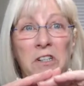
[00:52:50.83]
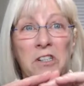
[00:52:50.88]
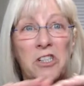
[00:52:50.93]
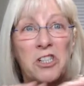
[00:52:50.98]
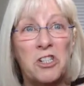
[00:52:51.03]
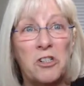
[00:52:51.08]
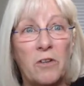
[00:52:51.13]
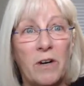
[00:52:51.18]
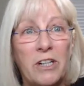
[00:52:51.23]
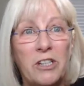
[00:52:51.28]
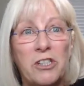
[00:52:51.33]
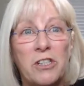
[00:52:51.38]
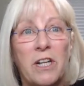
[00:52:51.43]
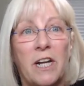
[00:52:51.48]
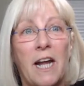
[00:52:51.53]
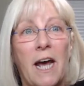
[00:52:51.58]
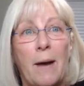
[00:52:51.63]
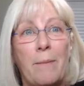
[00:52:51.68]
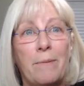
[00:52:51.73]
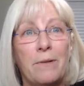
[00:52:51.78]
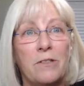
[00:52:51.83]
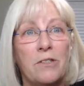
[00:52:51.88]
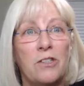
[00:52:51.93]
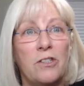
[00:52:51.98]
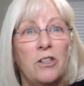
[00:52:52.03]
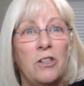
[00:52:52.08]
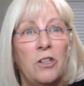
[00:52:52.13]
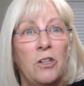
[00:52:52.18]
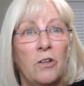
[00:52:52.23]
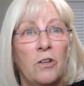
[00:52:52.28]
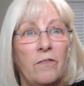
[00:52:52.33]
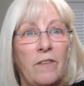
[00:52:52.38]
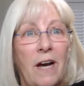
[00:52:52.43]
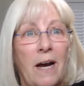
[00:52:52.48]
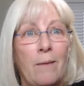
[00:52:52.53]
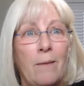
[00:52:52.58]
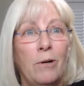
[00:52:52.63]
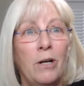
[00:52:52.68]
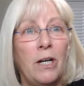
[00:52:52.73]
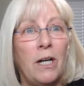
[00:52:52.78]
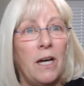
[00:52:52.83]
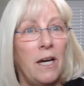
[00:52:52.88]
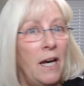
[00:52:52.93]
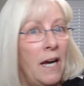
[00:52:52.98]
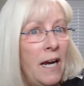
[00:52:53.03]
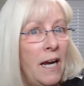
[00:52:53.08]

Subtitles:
stretch that happens to your fabric.